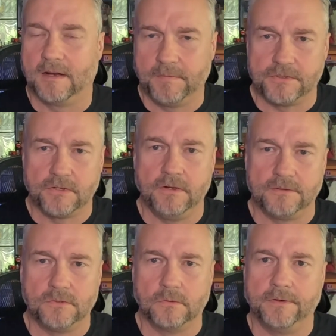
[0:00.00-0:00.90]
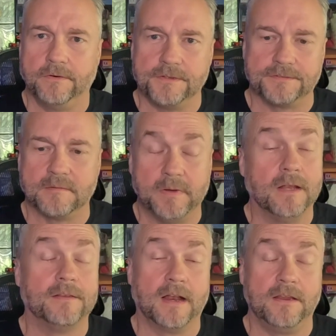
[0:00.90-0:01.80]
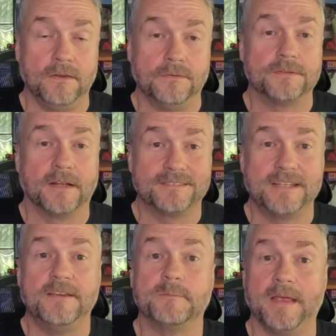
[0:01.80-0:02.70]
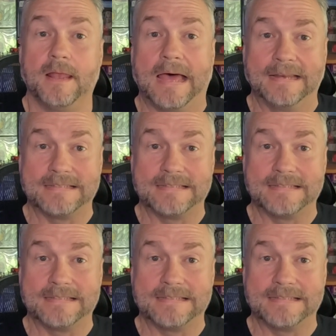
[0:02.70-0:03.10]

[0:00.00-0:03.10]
And I'm going to show you a tool here in just a minute that I use that saves me a lot of